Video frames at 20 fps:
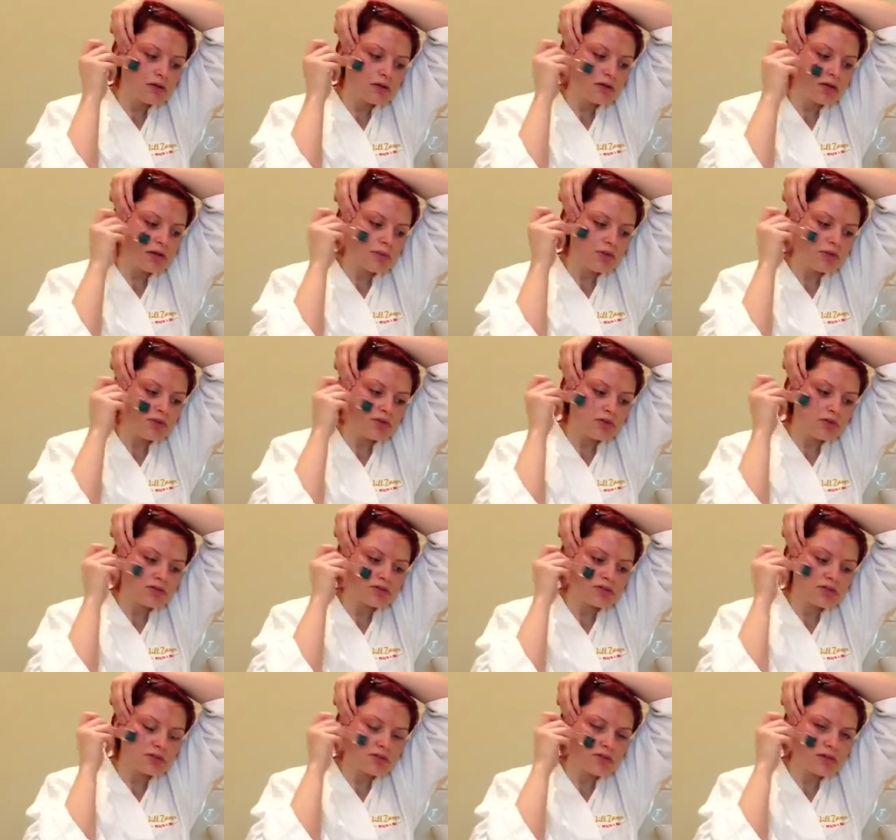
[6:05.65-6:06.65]
coming through
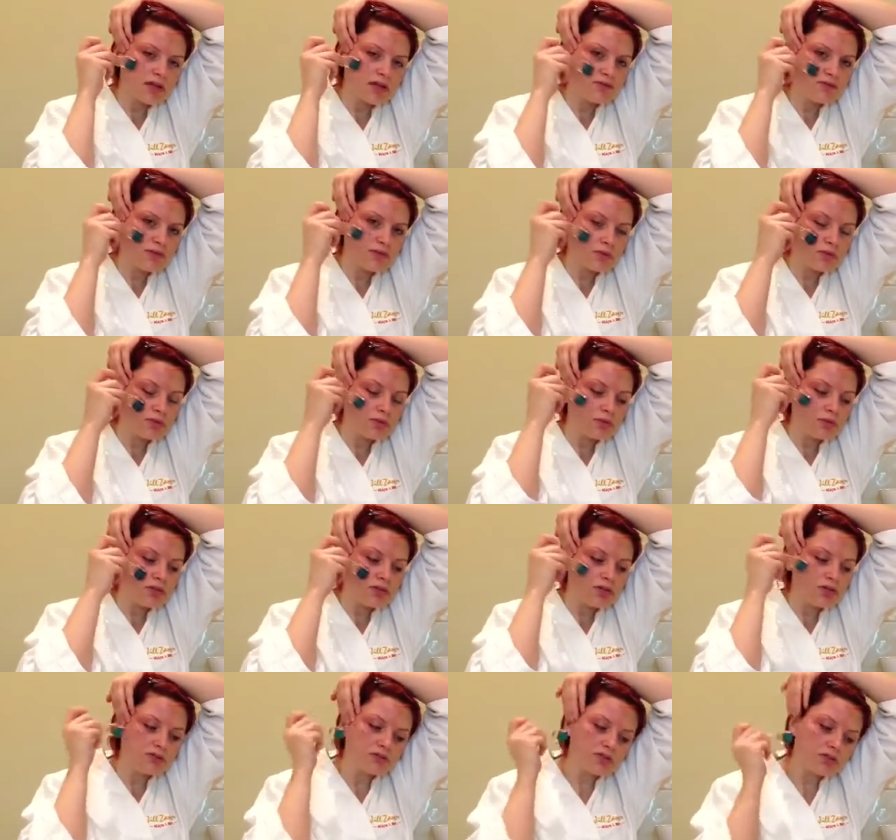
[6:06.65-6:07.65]
to the surface with all the
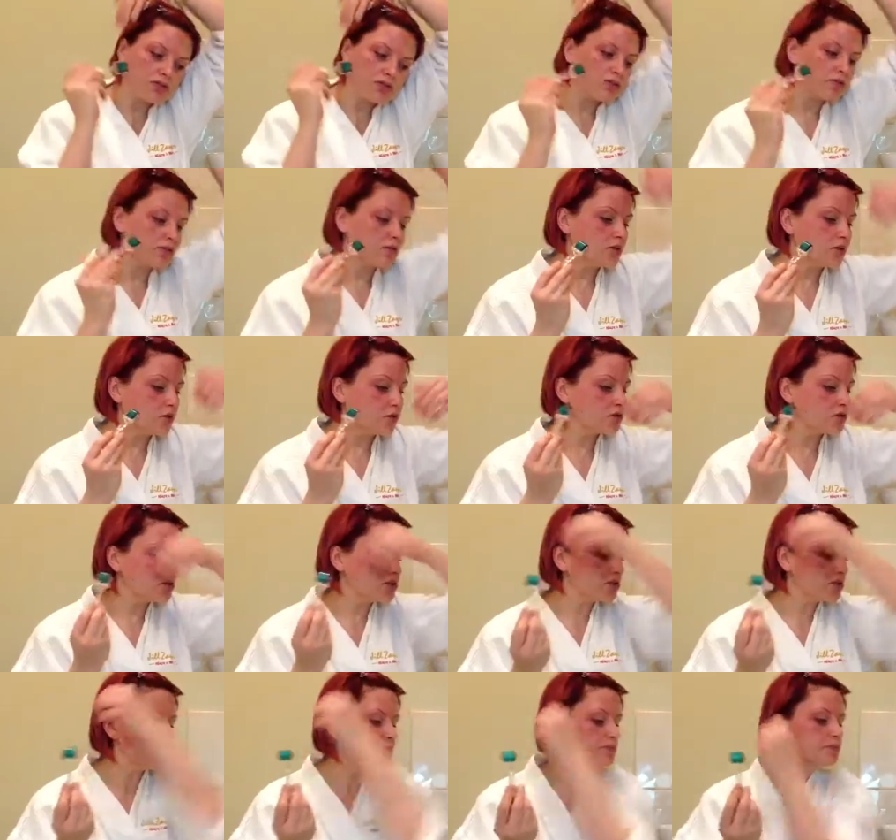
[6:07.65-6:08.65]
nutrients and the
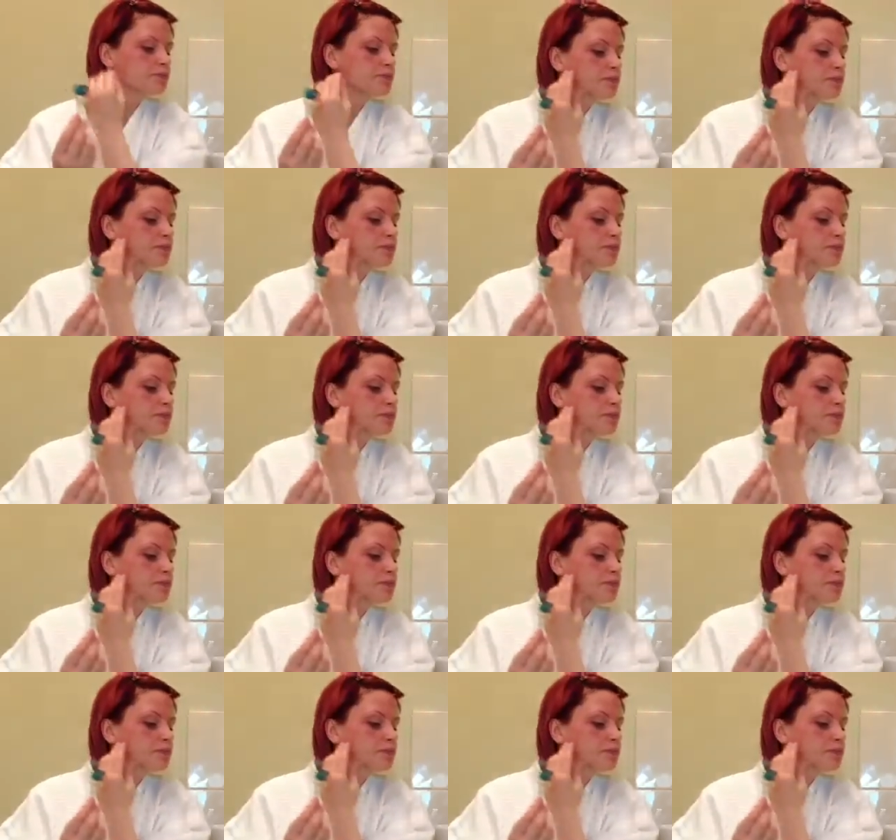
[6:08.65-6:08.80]
oxygen.